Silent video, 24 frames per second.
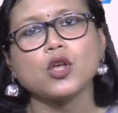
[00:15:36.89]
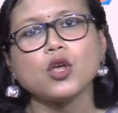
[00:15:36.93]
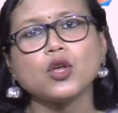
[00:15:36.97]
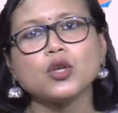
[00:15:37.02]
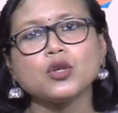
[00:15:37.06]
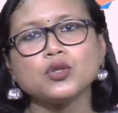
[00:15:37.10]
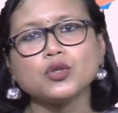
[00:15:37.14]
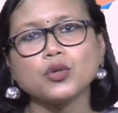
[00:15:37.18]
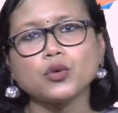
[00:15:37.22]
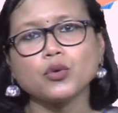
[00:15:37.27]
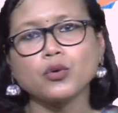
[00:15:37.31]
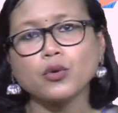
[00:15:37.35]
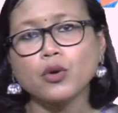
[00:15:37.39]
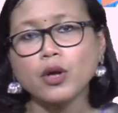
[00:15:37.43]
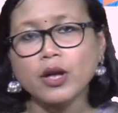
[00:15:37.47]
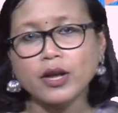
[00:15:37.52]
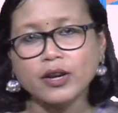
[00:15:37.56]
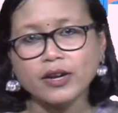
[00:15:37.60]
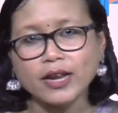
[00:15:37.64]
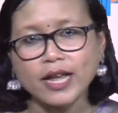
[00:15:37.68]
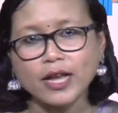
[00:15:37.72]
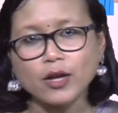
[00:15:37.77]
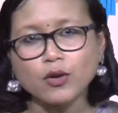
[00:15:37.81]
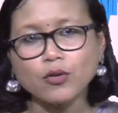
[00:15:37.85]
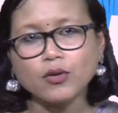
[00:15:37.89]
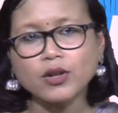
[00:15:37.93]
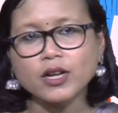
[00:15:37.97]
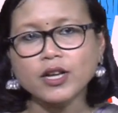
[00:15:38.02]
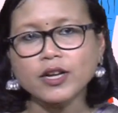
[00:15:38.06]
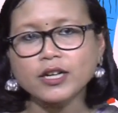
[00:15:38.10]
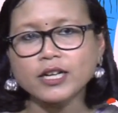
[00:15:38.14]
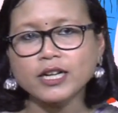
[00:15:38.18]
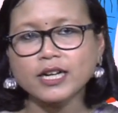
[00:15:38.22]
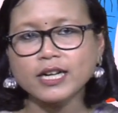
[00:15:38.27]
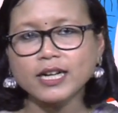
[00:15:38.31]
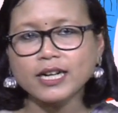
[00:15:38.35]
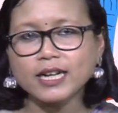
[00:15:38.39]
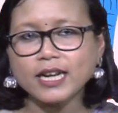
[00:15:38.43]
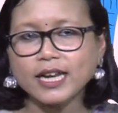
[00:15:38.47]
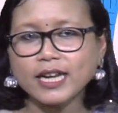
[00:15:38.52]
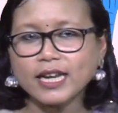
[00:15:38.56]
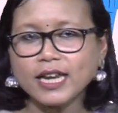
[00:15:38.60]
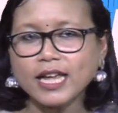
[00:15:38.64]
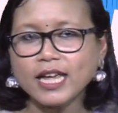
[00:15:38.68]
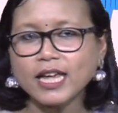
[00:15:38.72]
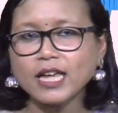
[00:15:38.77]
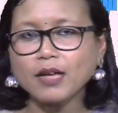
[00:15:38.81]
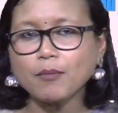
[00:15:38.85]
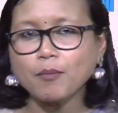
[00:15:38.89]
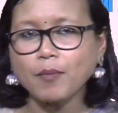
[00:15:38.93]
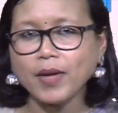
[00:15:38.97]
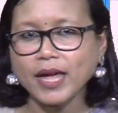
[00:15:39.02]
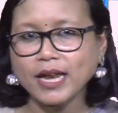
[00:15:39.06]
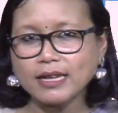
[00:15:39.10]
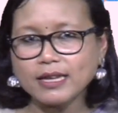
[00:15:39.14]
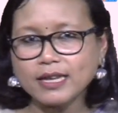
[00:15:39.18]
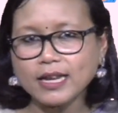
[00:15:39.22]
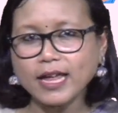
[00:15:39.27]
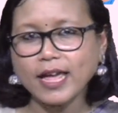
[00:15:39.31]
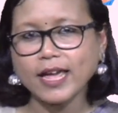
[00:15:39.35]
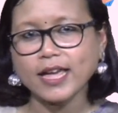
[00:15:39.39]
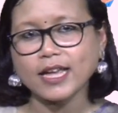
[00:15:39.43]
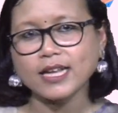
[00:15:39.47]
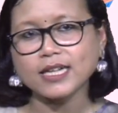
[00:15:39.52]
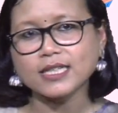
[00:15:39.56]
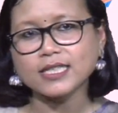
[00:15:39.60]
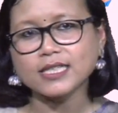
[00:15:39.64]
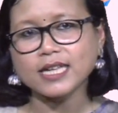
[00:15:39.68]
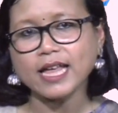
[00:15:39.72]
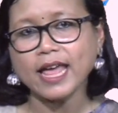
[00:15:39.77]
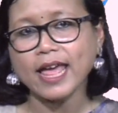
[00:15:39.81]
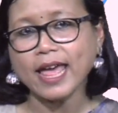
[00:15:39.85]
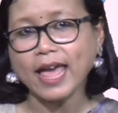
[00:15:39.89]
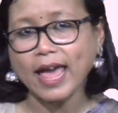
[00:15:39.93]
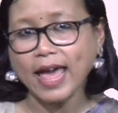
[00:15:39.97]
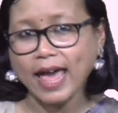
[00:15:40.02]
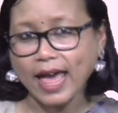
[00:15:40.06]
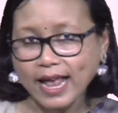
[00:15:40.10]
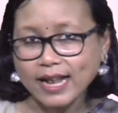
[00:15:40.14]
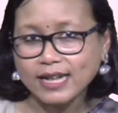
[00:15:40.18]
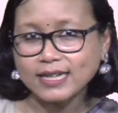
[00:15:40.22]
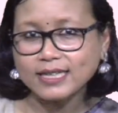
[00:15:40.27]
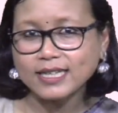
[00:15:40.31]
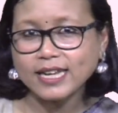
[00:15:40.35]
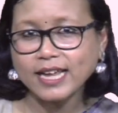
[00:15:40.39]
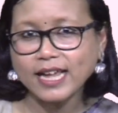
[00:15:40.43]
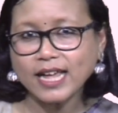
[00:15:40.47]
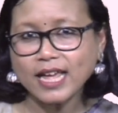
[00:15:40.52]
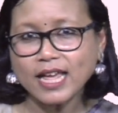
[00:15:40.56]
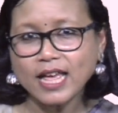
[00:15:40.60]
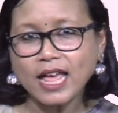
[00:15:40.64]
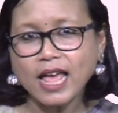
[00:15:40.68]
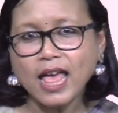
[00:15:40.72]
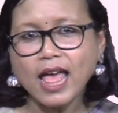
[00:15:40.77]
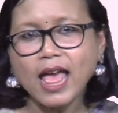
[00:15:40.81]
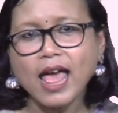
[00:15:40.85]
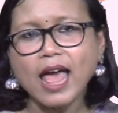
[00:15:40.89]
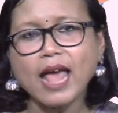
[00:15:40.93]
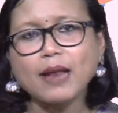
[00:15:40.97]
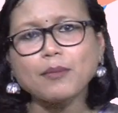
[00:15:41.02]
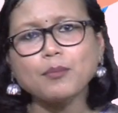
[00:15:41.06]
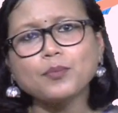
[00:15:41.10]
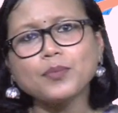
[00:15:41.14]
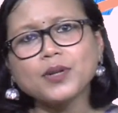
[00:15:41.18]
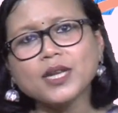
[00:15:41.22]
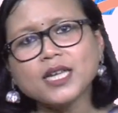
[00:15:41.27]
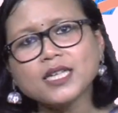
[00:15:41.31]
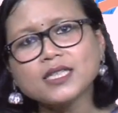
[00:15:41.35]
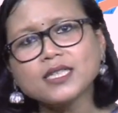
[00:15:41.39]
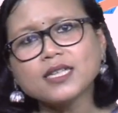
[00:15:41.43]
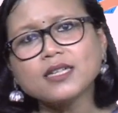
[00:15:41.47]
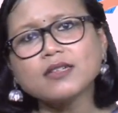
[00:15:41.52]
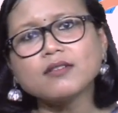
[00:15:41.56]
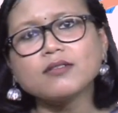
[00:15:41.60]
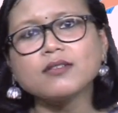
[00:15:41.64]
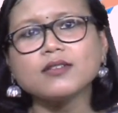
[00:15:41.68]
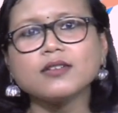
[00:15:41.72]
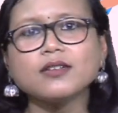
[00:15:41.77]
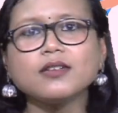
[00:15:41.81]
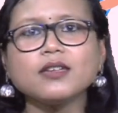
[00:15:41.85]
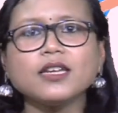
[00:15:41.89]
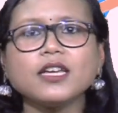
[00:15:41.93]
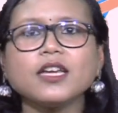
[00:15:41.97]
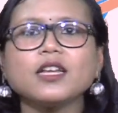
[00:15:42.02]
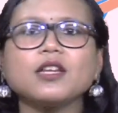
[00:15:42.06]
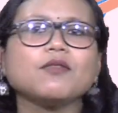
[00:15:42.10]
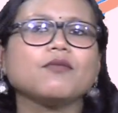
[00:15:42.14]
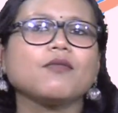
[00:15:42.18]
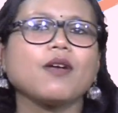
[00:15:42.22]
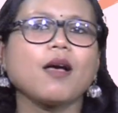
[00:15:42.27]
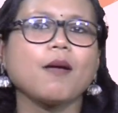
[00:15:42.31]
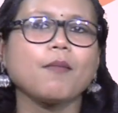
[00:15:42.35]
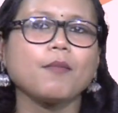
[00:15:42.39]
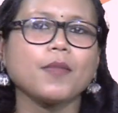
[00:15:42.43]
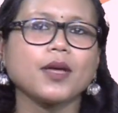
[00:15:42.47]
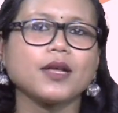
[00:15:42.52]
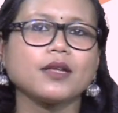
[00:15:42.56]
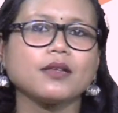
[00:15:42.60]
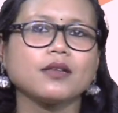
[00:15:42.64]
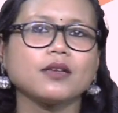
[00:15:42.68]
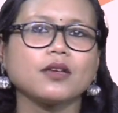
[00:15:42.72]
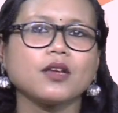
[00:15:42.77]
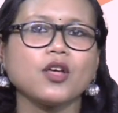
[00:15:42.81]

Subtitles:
So, regular cleaning maintains a healthy and pleasant learning environment.